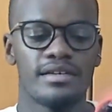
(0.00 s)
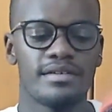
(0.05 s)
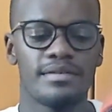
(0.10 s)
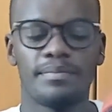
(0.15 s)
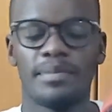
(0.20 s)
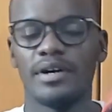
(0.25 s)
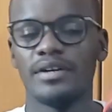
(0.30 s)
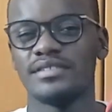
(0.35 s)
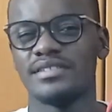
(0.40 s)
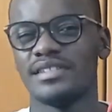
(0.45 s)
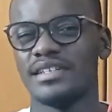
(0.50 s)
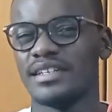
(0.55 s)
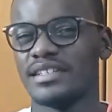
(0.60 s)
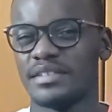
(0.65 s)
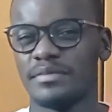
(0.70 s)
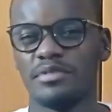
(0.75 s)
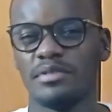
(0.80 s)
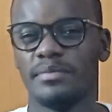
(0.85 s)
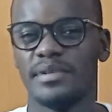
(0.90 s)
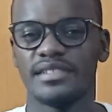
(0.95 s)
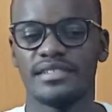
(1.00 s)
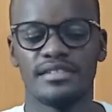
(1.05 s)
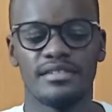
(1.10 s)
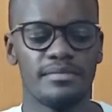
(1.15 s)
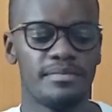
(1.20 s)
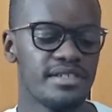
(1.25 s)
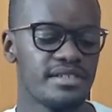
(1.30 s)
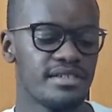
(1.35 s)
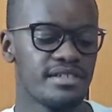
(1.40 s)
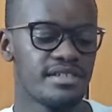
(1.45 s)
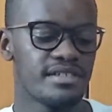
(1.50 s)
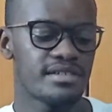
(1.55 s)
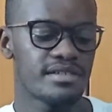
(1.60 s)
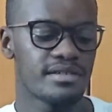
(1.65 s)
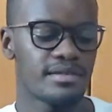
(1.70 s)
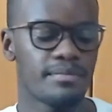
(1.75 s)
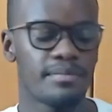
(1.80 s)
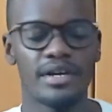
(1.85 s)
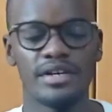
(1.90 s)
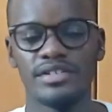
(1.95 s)
Powell's Snake, some of the best in the business
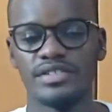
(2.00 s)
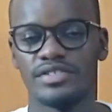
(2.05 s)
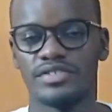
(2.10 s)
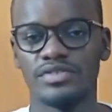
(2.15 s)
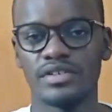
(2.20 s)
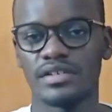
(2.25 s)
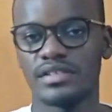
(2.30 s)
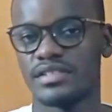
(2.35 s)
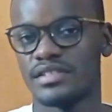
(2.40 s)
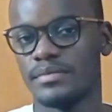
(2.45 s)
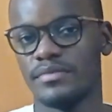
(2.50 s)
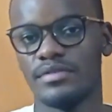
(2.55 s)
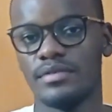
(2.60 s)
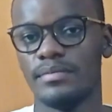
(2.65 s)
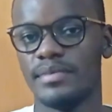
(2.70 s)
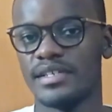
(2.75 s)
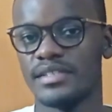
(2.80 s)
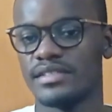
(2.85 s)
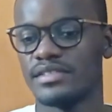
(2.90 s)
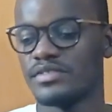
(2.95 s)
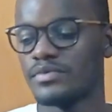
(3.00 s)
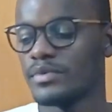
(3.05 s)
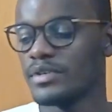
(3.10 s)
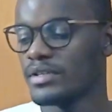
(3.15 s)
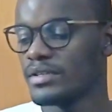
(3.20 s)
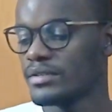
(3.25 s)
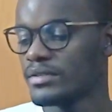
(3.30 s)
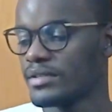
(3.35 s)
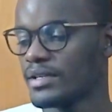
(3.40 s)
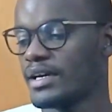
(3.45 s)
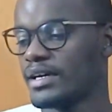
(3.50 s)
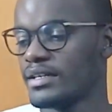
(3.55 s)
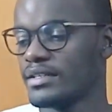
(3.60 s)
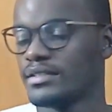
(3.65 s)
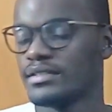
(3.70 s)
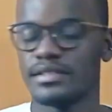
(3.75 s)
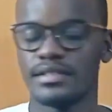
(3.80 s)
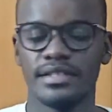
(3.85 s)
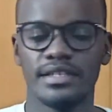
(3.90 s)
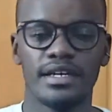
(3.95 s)
Paris truck some of the best as well
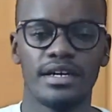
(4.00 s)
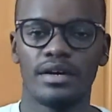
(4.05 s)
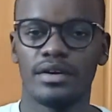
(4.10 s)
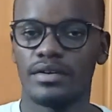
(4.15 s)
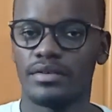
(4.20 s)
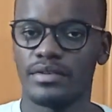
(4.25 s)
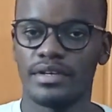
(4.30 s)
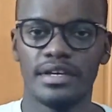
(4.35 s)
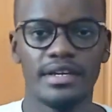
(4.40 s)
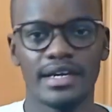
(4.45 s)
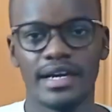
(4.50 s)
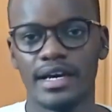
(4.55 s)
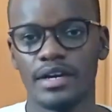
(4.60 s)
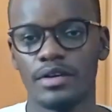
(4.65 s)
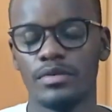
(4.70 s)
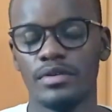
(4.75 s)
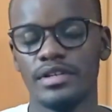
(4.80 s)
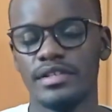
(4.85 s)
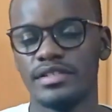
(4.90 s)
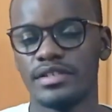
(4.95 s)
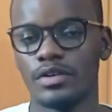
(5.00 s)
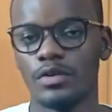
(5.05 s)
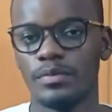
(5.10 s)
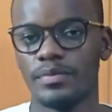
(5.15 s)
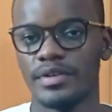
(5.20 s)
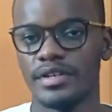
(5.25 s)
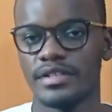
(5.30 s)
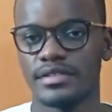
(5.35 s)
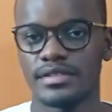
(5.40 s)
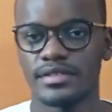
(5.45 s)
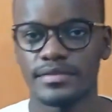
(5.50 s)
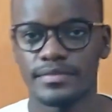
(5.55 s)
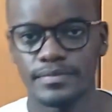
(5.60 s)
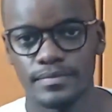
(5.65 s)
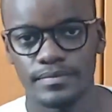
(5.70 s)
and yeah getting high quality components